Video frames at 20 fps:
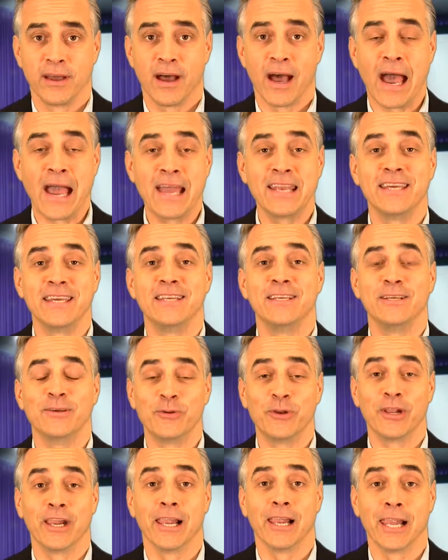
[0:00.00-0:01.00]
I need
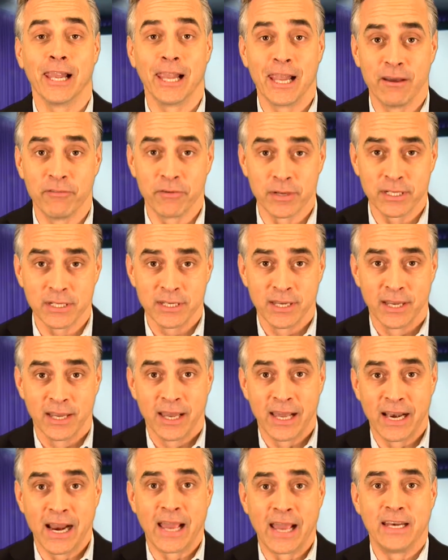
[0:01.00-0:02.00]
you to love it,
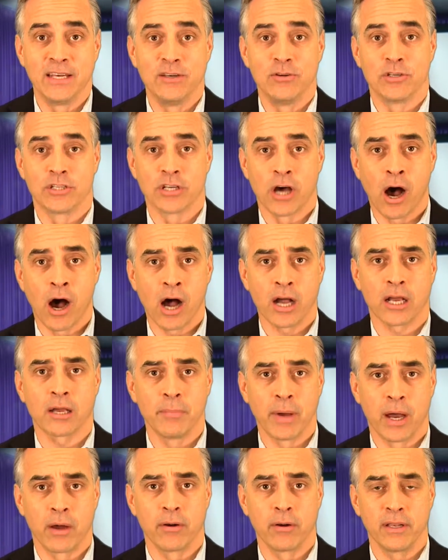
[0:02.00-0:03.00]
and I need you to talk
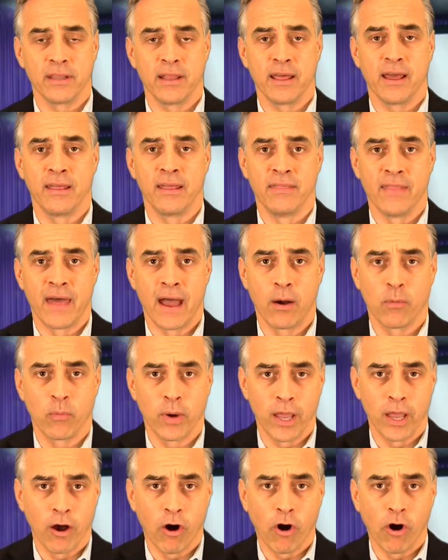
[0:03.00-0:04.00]
about it in that
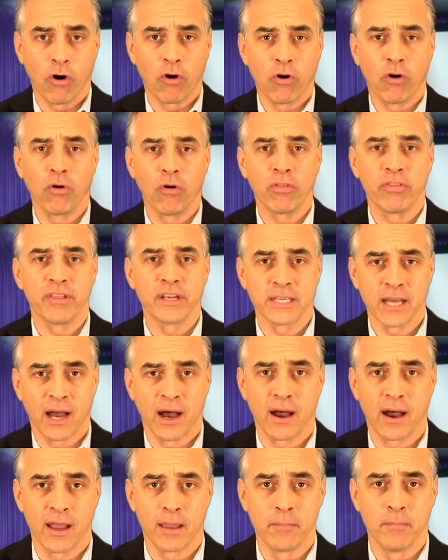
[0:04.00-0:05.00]
way all the
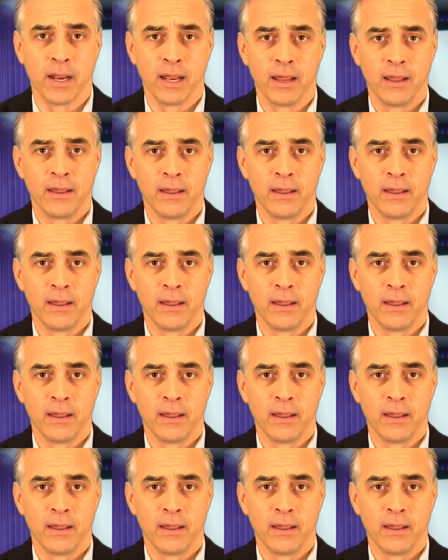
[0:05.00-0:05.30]
time.